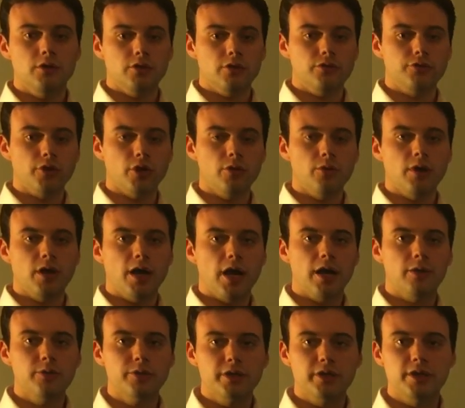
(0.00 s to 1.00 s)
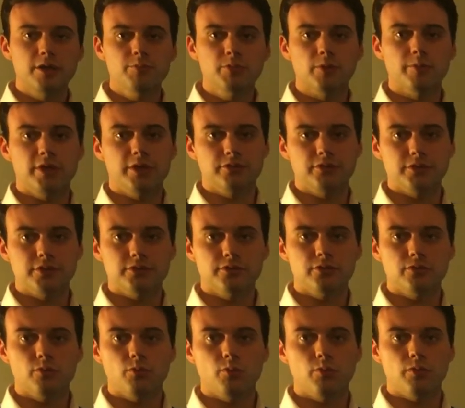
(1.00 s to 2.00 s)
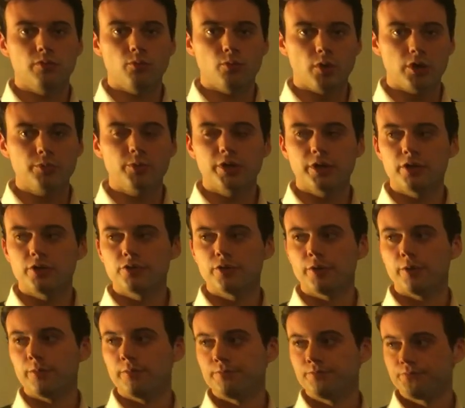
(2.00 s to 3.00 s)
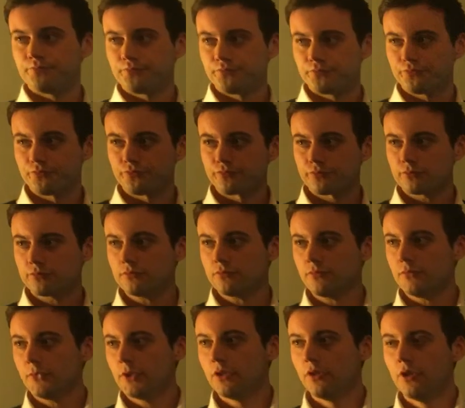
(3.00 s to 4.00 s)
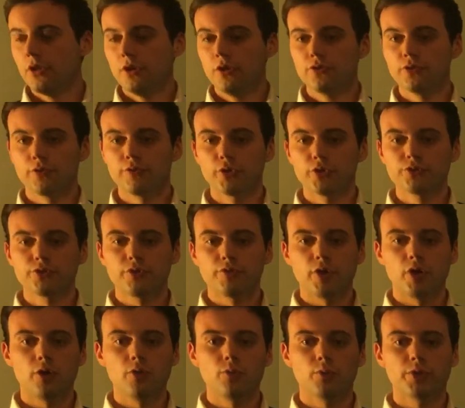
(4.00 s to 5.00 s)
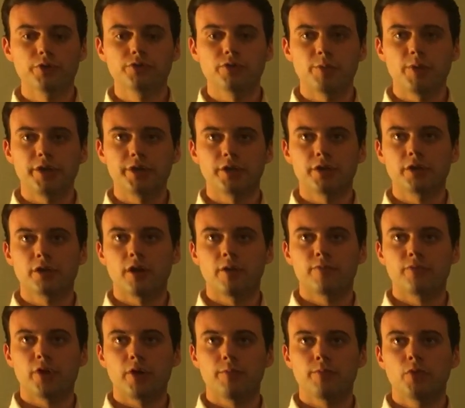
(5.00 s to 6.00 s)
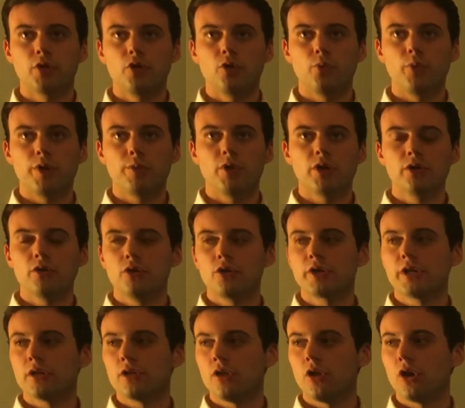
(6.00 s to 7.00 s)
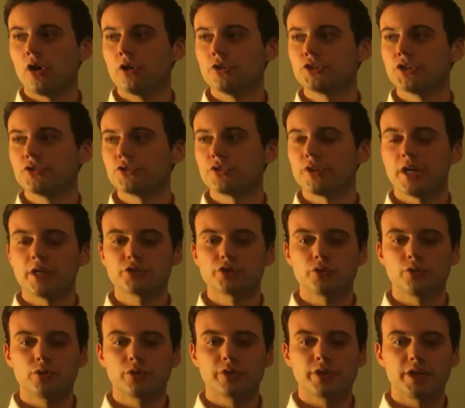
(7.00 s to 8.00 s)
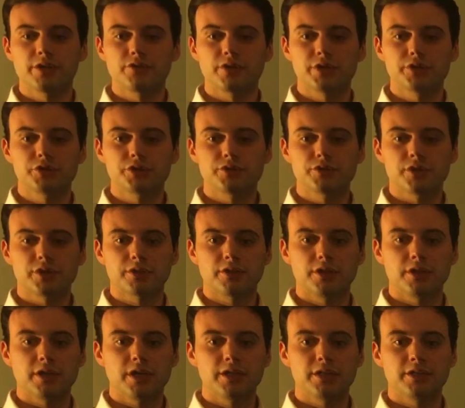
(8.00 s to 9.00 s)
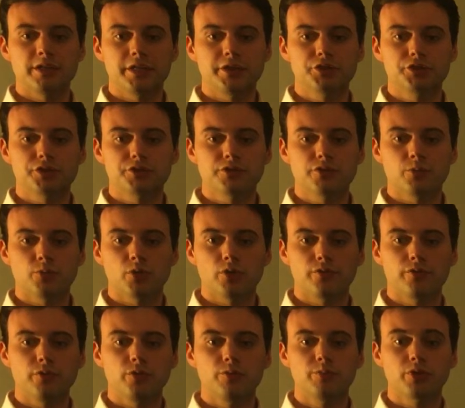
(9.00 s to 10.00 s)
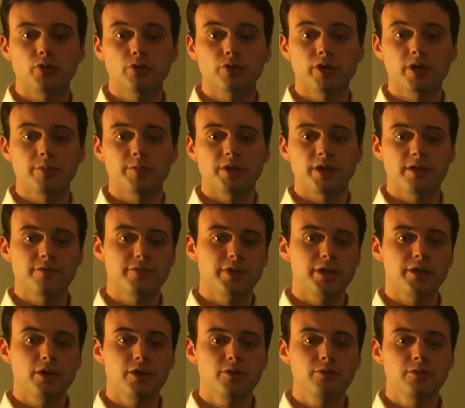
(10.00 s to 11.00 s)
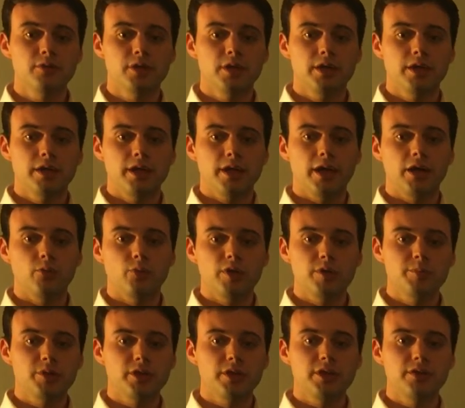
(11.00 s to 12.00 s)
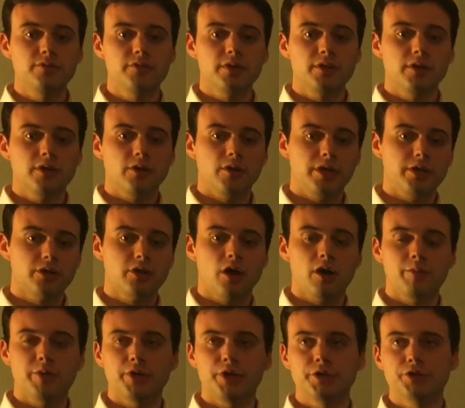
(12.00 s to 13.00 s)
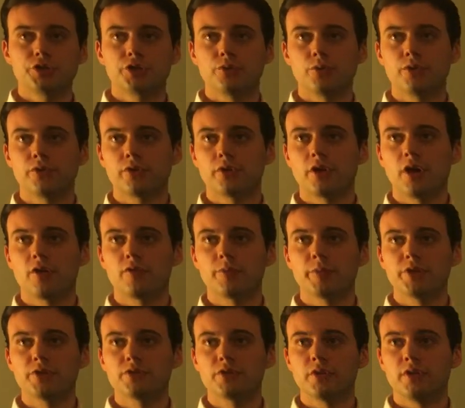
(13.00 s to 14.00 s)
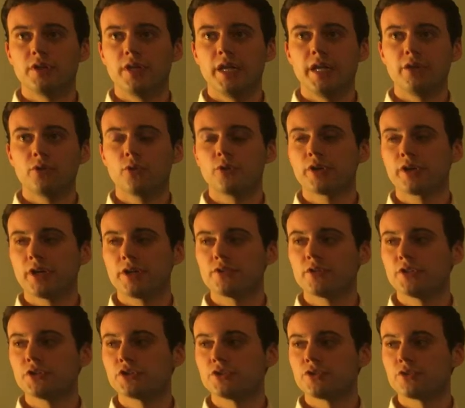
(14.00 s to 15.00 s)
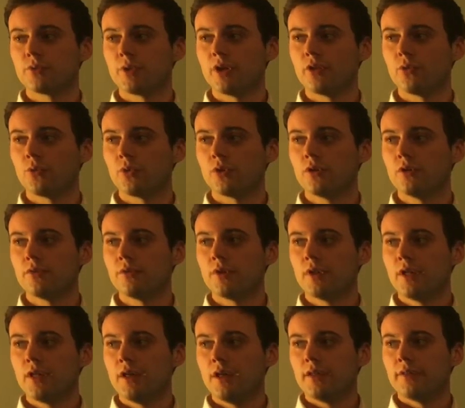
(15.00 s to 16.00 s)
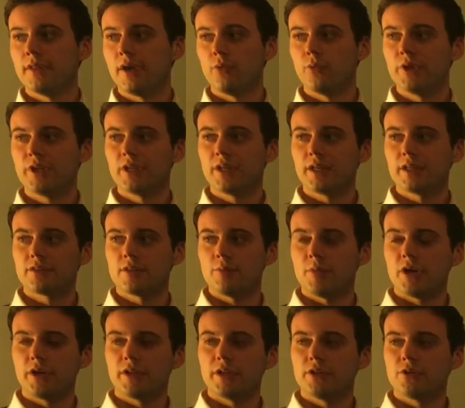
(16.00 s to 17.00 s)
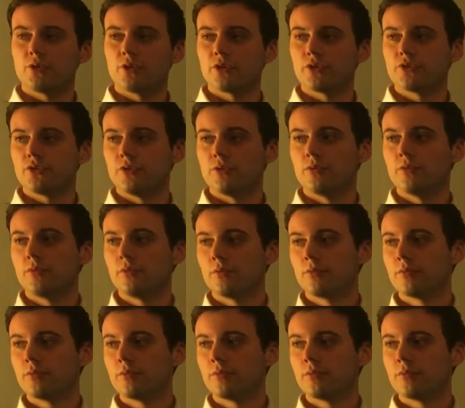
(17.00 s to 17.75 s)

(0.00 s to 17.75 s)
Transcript: So how are we going to implement this? What are we going to do? So first of all, where's the money going to come from? We want to look at large international organizations like the United Nations, the World Food Program, and the FAO, and we believe in combination with governments and aid organizations around the world that we can get the money in order to